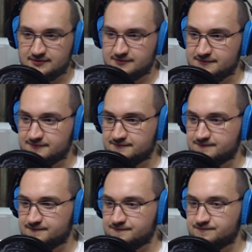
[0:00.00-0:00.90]

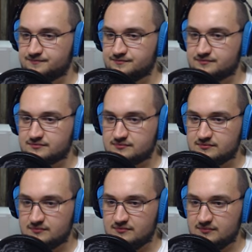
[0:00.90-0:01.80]

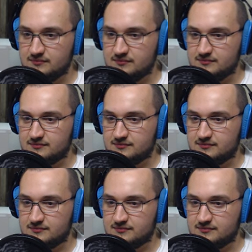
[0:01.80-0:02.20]
No one is speaking in this clip.